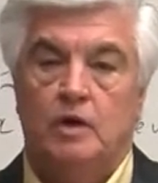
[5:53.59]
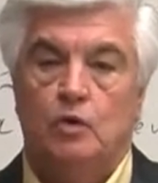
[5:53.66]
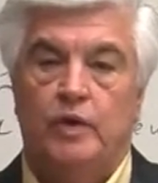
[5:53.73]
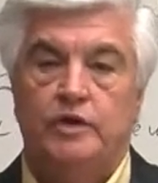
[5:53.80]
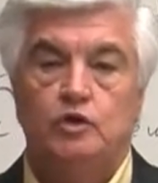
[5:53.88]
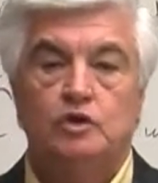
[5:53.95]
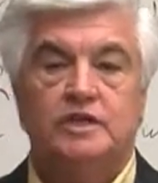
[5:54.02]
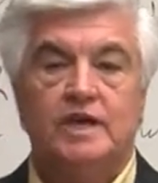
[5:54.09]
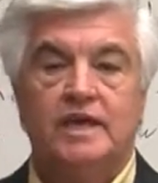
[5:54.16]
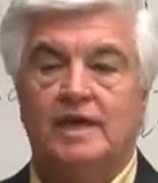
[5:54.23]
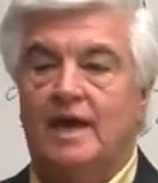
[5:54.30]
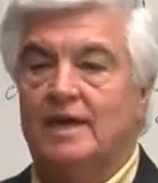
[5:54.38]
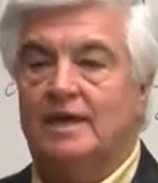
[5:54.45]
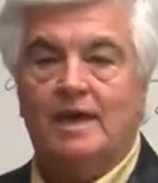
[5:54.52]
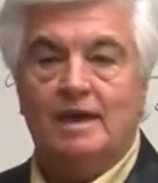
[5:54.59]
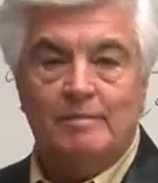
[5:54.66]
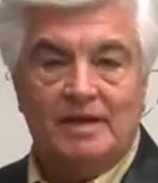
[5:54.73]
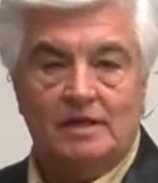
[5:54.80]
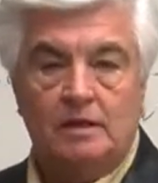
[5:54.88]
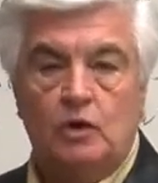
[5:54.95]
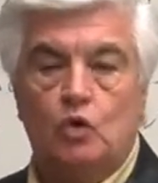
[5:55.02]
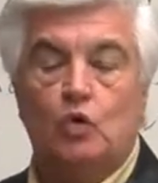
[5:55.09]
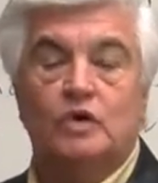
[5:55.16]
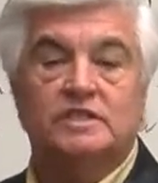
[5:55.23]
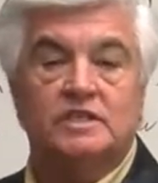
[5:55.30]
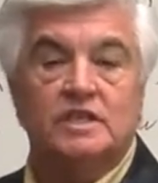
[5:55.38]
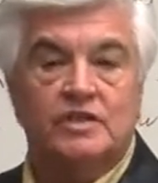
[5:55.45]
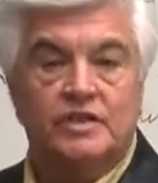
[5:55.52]
When you take a chemical or a
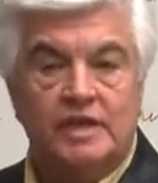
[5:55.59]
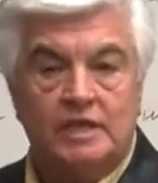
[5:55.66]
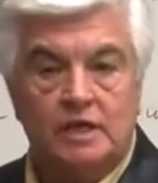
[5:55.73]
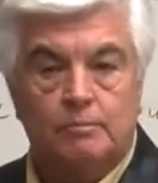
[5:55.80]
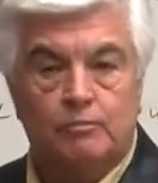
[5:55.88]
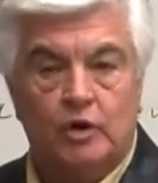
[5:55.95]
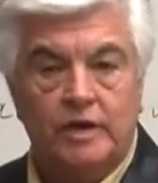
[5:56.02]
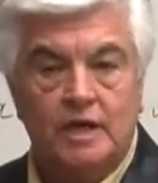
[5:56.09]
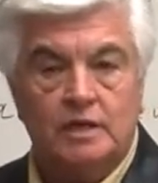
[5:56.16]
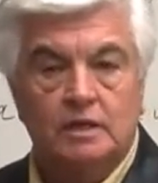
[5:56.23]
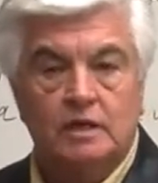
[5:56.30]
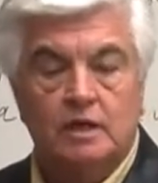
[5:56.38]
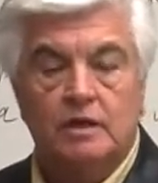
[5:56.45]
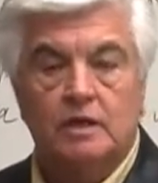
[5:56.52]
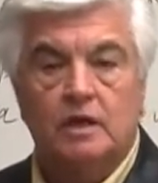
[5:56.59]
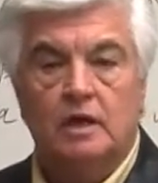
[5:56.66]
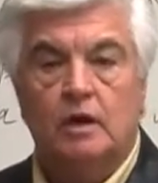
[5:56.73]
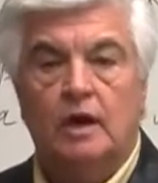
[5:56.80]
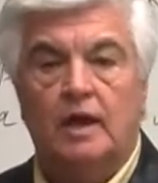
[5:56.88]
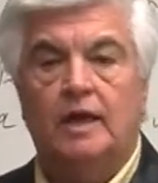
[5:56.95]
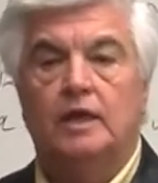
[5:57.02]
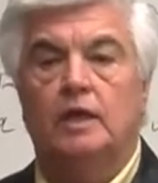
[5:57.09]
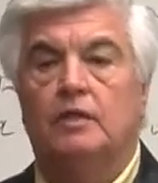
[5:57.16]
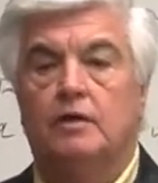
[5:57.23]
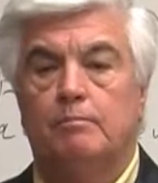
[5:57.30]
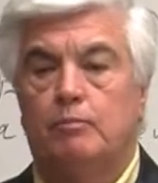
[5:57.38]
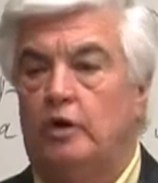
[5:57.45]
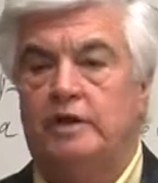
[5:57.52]
synthetic product,
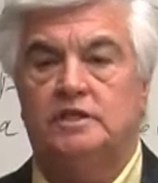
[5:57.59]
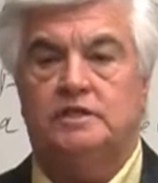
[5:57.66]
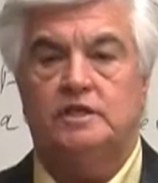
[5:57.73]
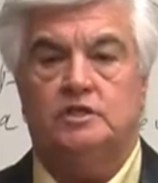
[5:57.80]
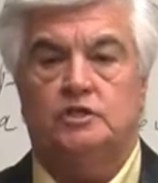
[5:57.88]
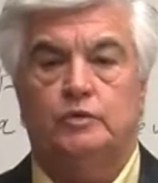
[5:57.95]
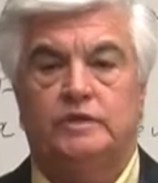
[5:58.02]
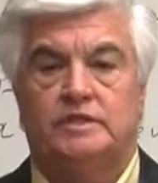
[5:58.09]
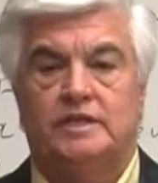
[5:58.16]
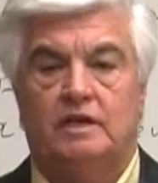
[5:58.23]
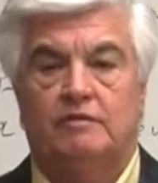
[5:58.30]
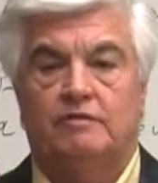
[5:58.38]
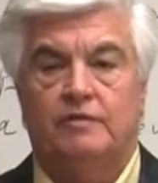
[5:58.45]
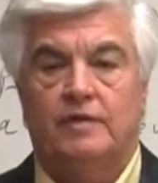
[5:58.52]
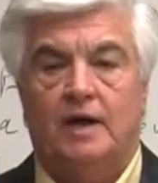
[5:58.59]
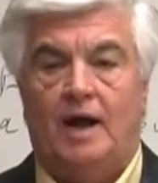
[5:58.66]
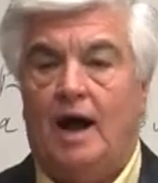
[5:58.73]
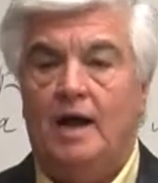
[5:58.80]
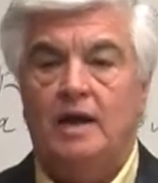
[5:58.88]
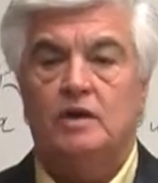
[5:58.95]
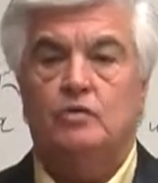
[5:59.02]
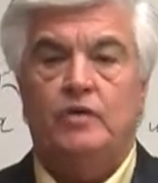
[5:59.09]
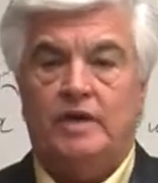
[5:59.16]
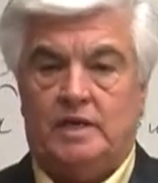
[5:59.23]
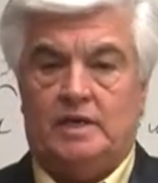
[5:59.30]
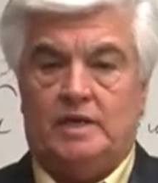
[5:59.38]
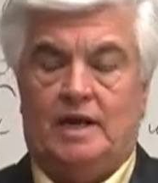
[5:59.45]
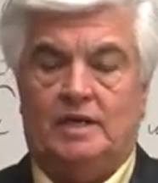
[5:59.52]
the body says to itself, I don't
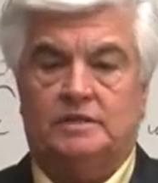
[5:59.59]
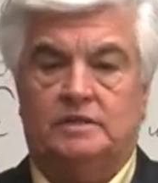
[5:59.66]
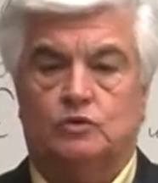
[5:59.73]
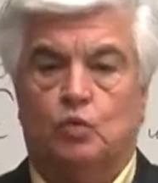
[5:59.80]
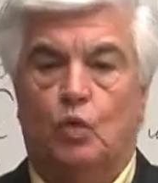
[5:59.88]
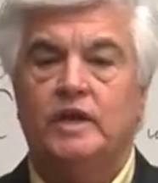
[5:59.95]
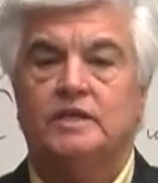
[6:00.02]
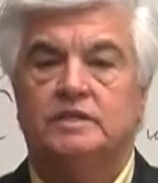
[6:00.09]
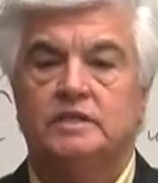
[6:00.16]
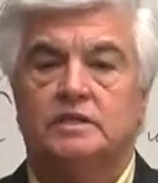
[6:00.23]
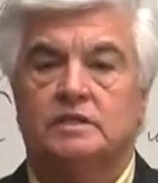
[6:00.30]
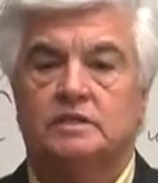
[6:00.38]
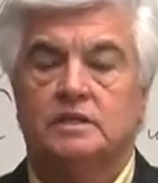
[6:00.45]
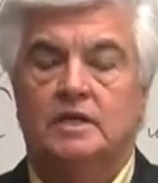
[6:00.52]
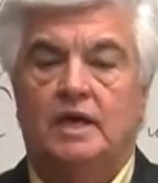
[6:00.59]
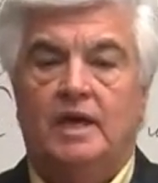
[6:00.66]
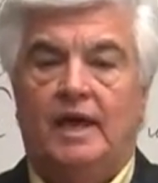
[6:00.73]
recognize this. What is this?